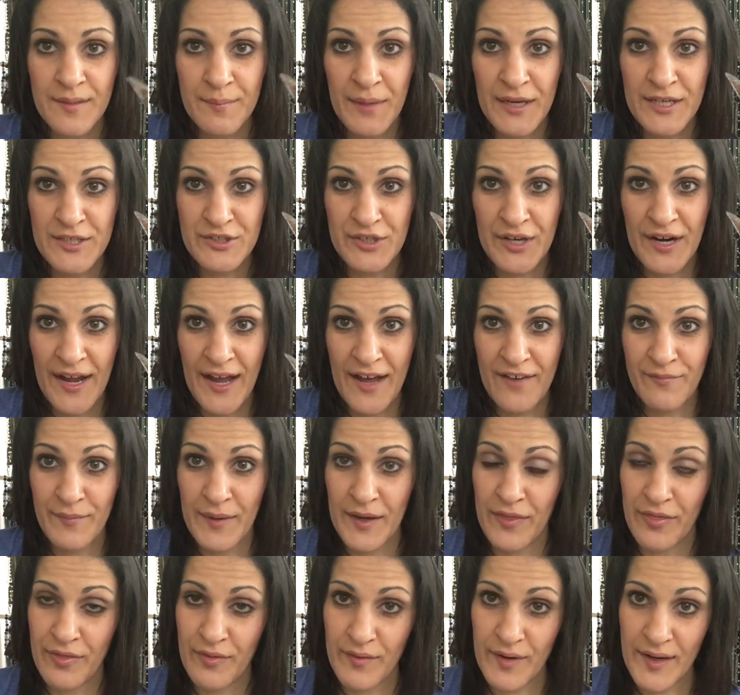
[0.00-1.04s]
Make sure I have my
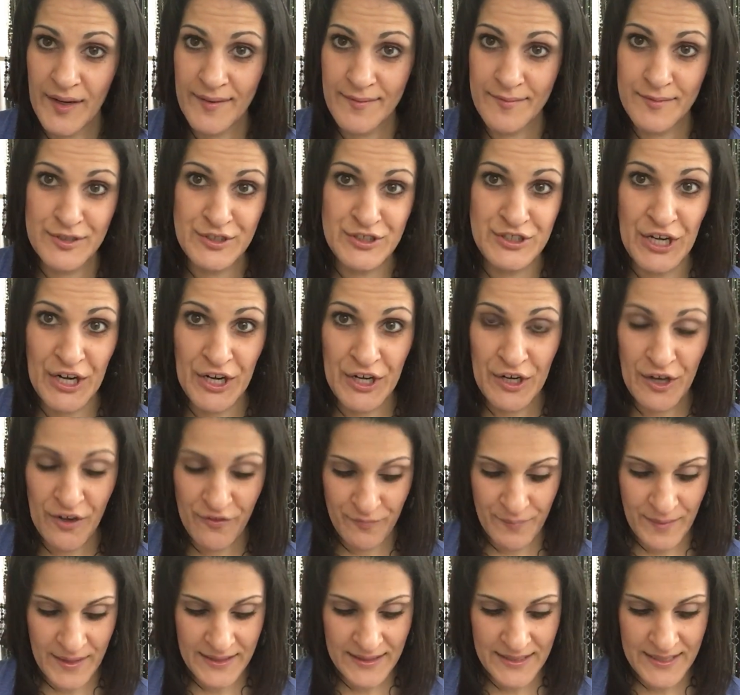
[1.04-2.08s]
3, check it off
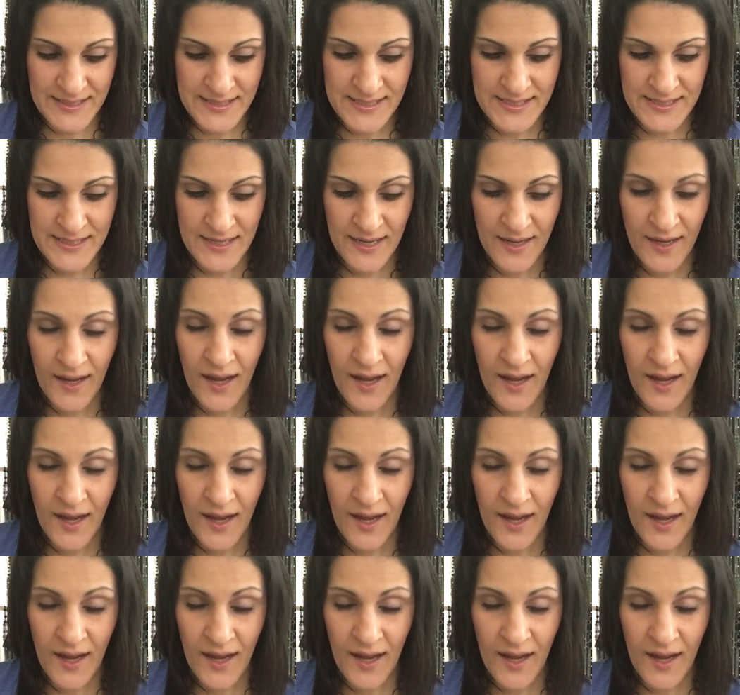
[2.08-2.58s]
my list.